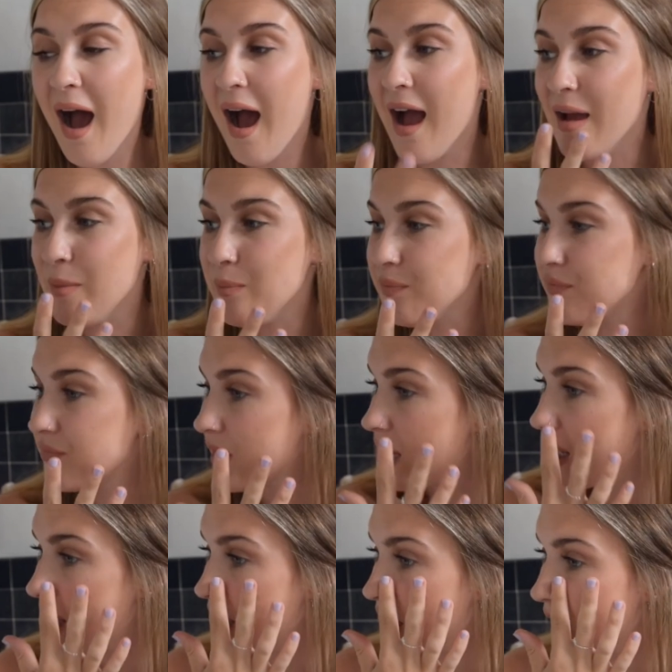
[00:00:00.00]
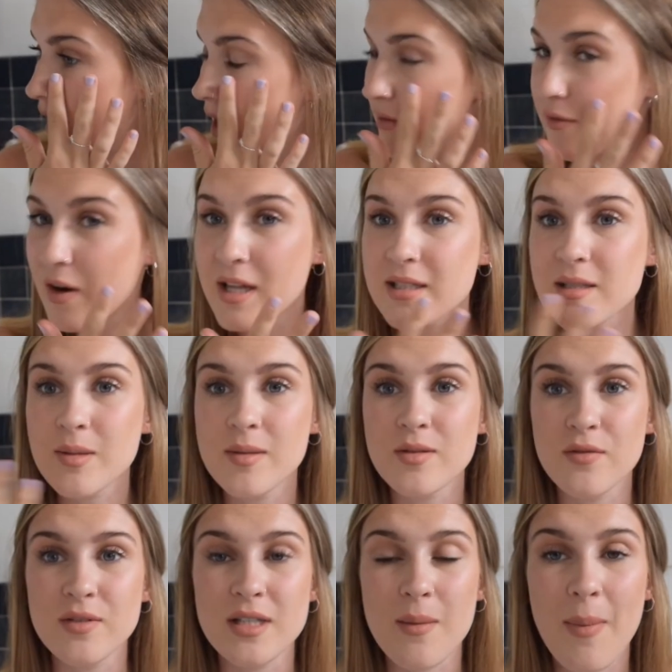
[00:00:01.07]
Um, I find sometimes
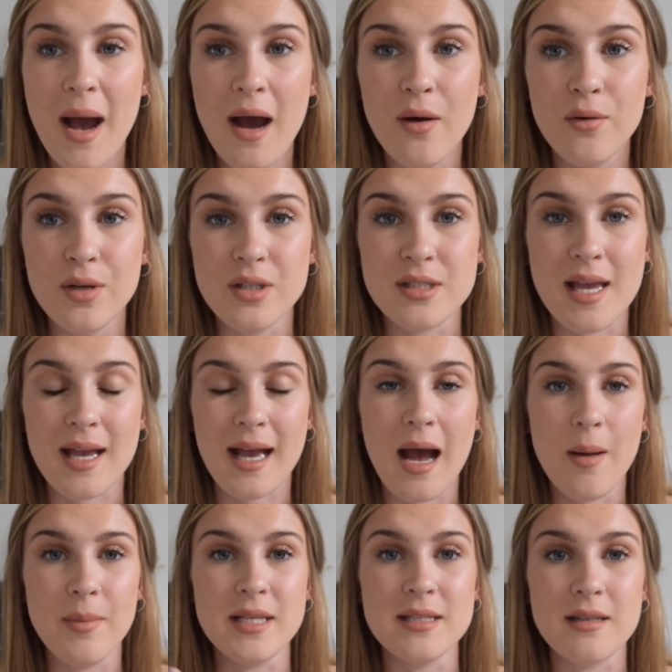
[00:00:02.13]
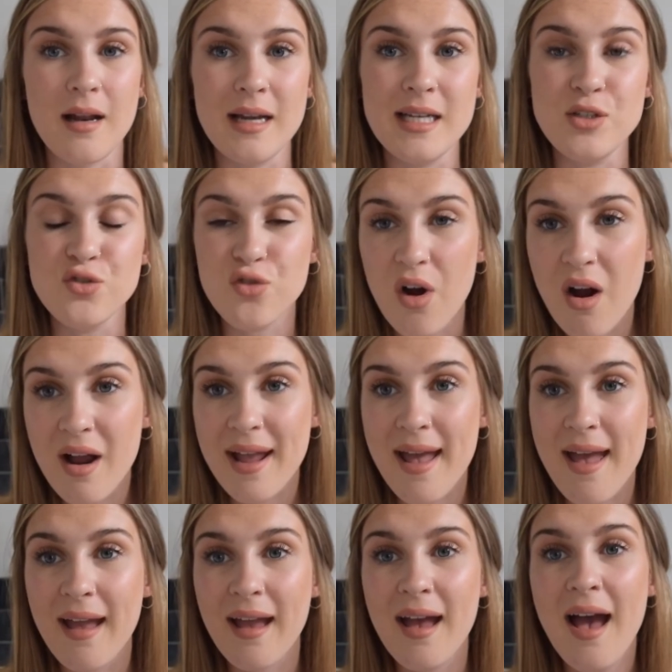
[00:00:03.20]
obviously powders it can be slightly
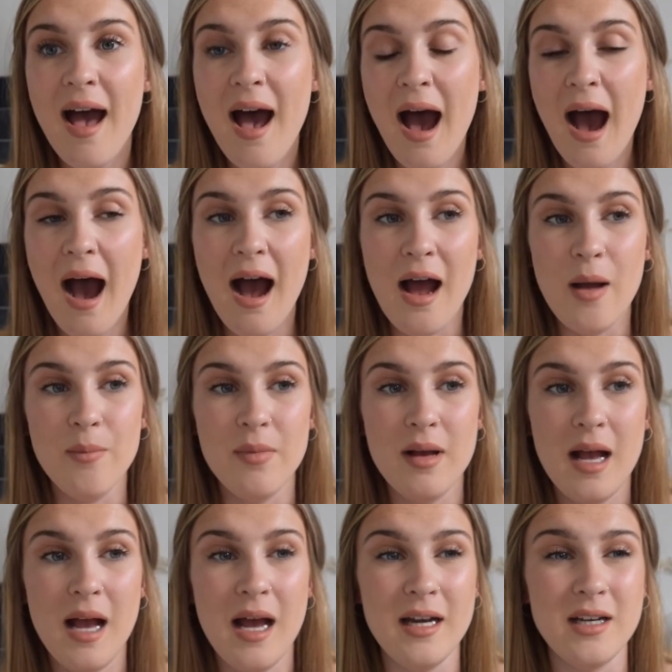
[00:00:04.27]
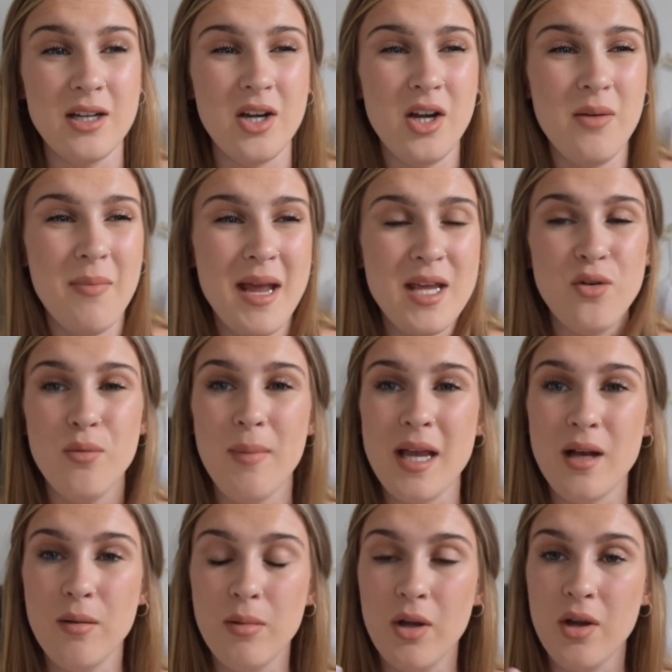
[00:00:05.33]
drying um, and make your
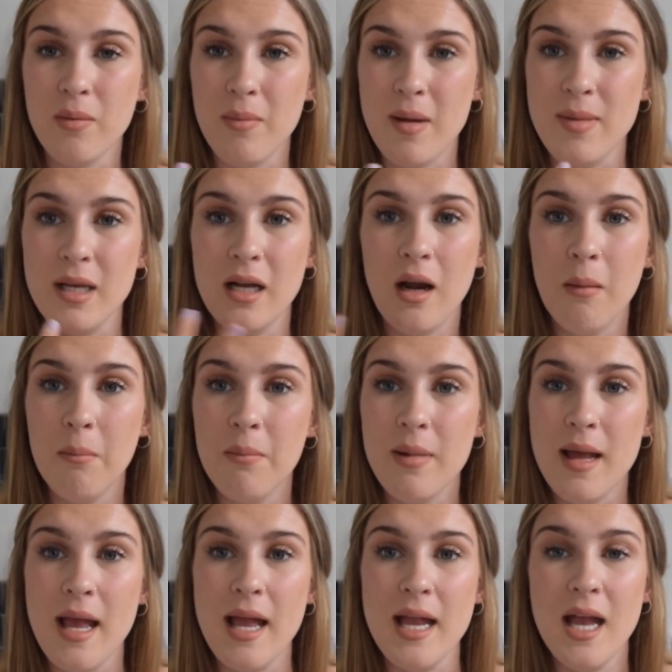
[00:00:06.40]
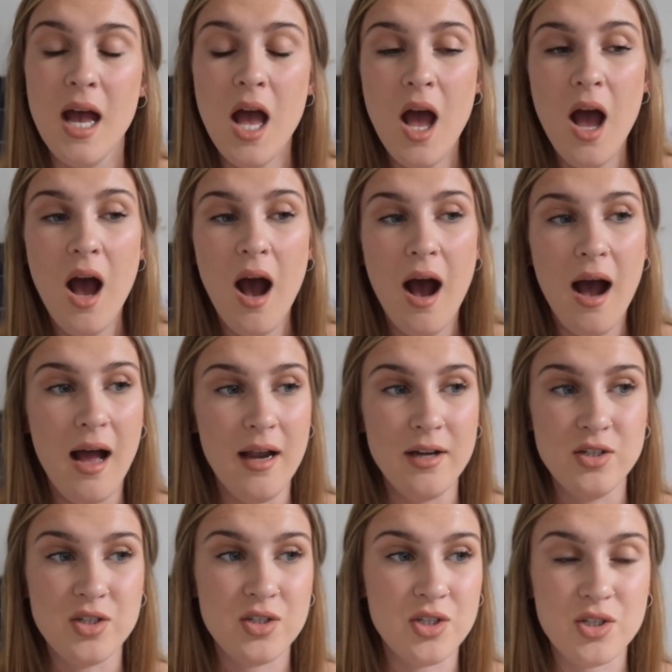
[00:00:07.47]
makeup look maybe clumpy
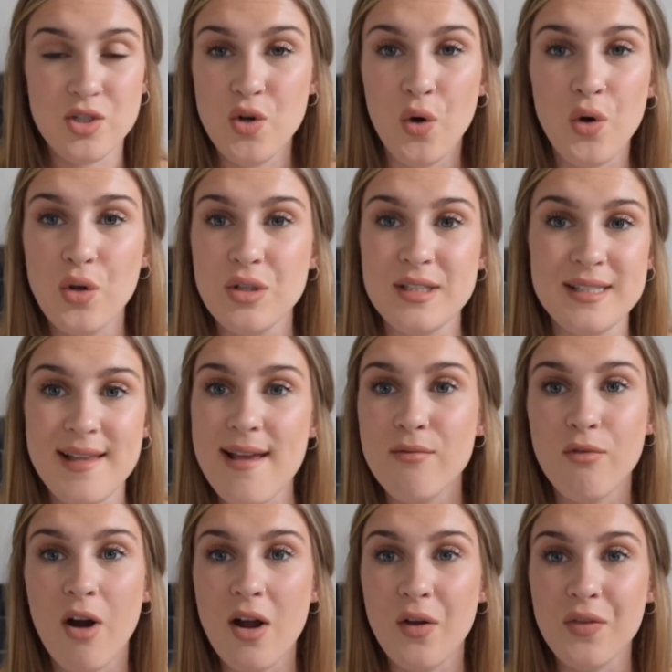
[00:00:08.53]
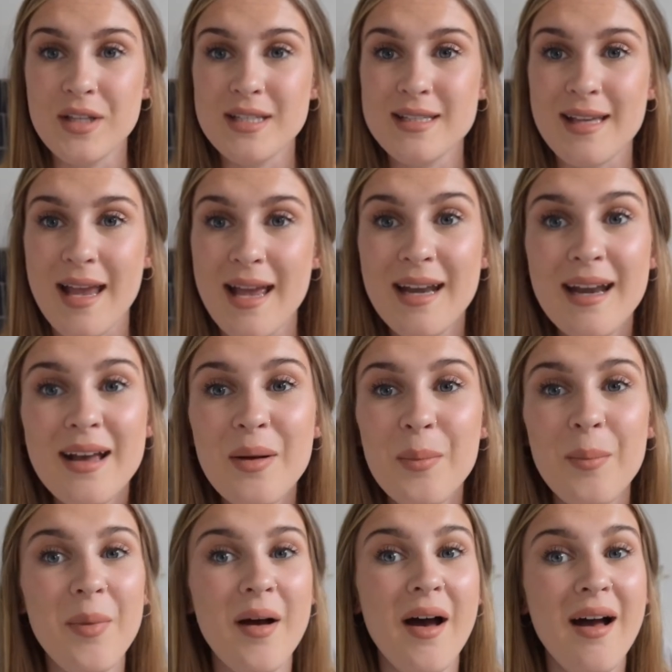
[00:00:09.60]
and just not sit right on the skin
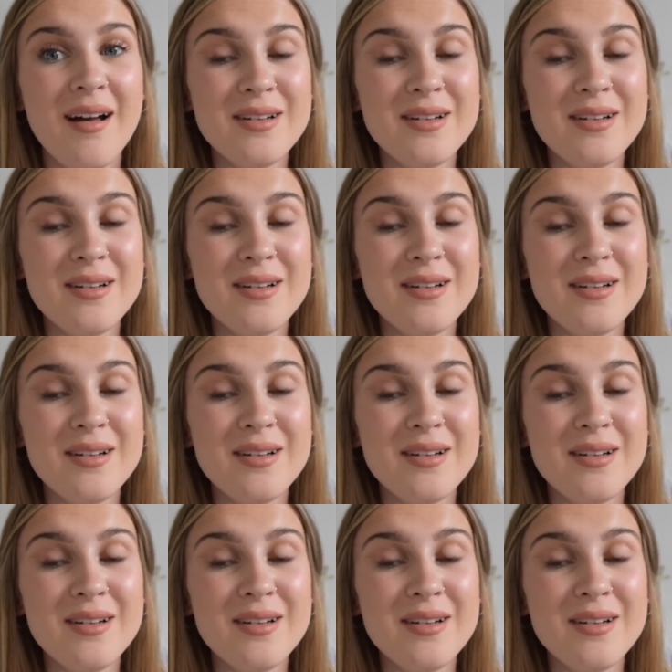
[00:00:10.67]
but